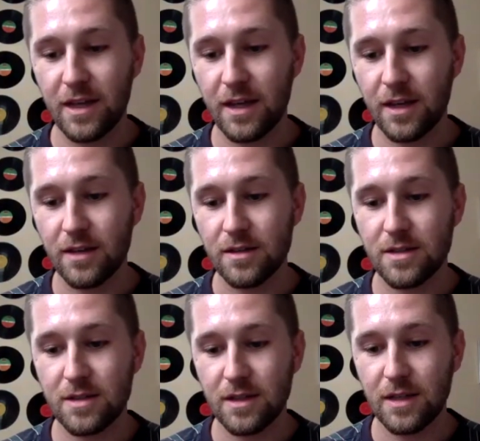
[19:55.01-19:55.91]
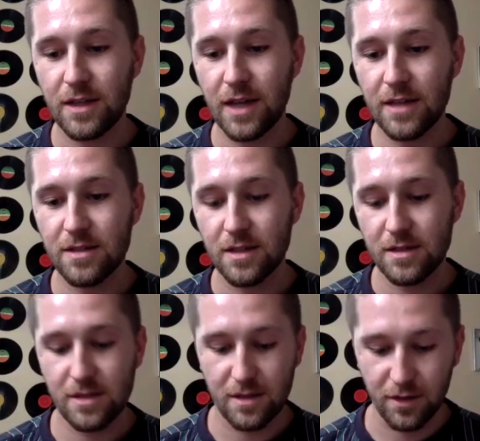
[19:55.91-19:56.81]
and he has
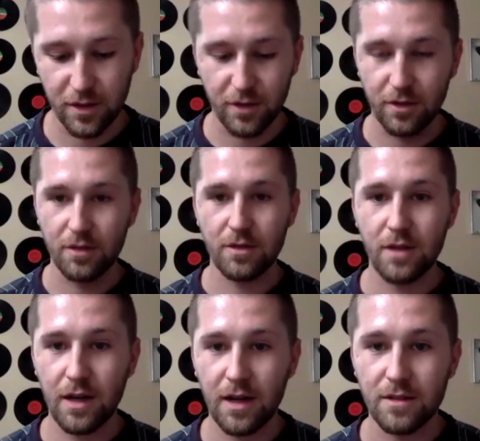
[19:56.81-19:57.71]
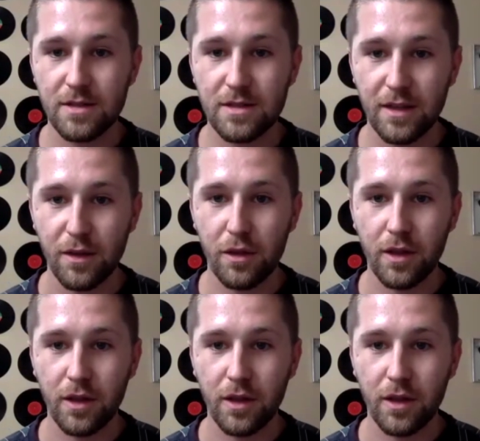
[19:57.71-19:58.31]
this little synth,